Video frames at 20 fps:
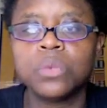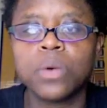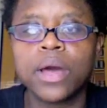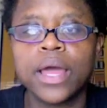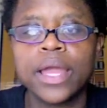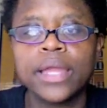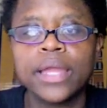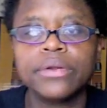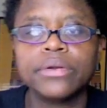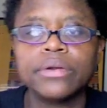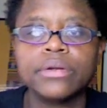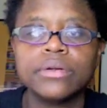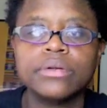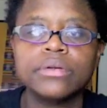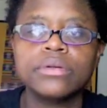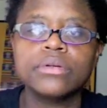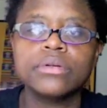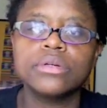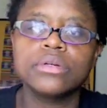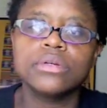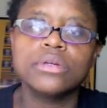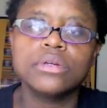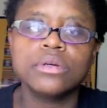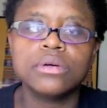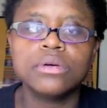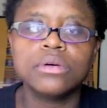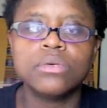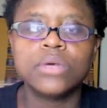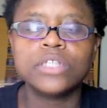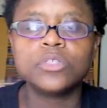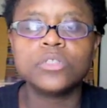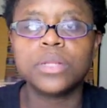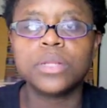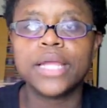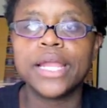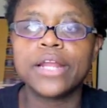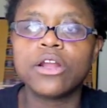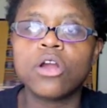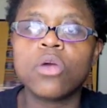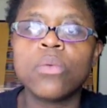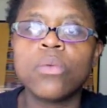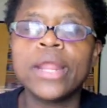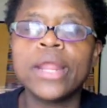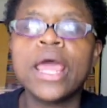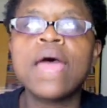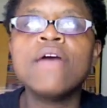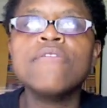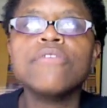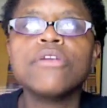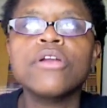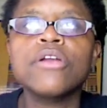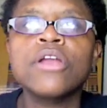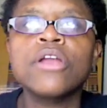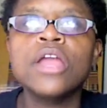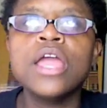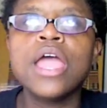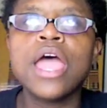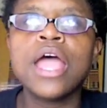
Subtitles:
White or West Plano or whatever.